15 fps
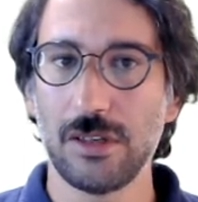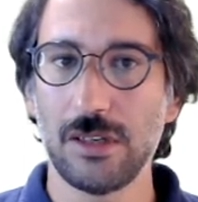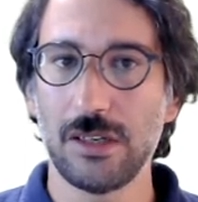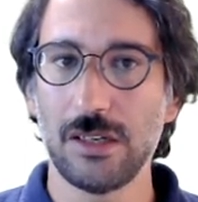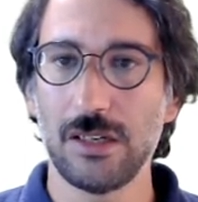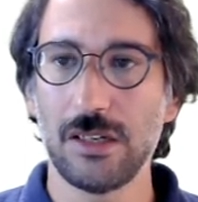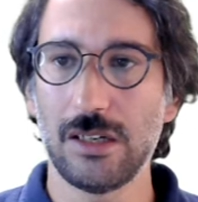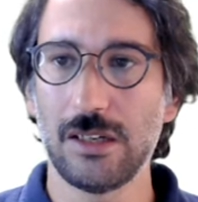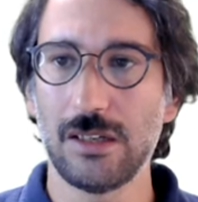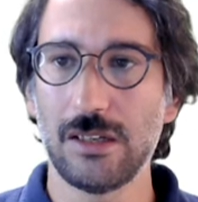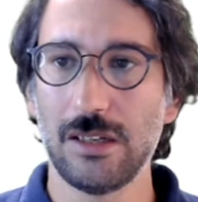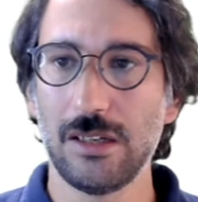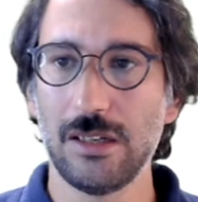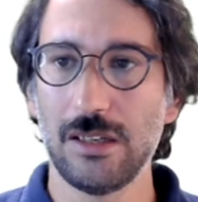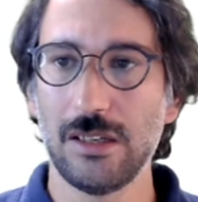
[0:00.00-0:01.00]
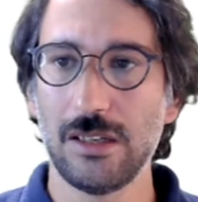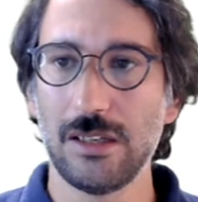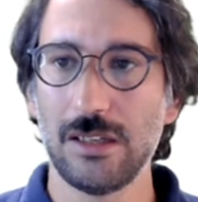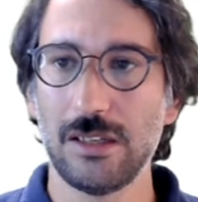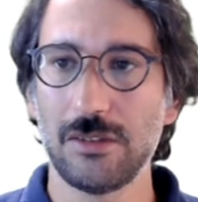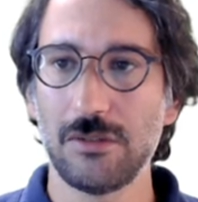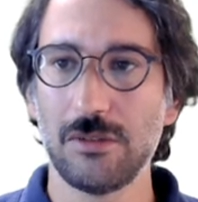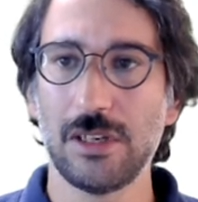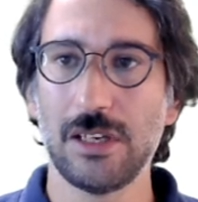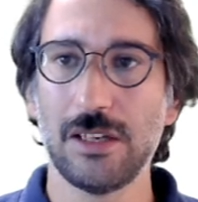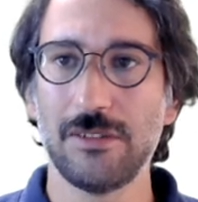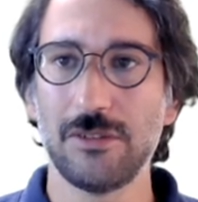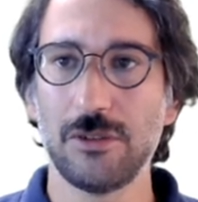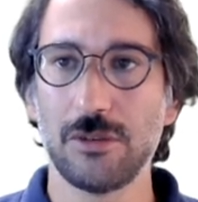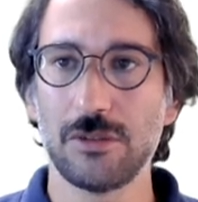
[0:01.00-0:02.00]
R and you have
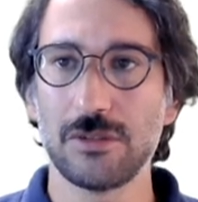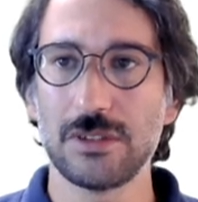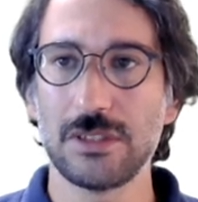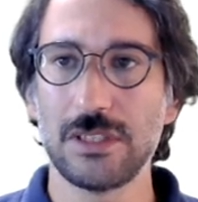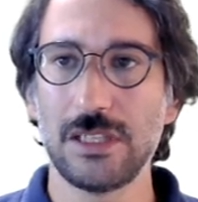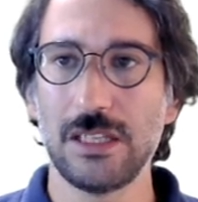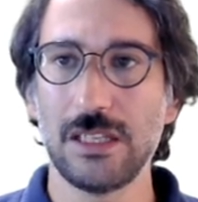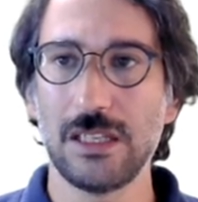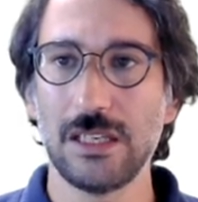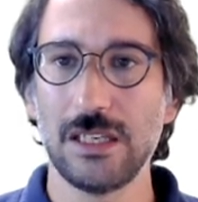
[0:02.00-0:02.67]
your C,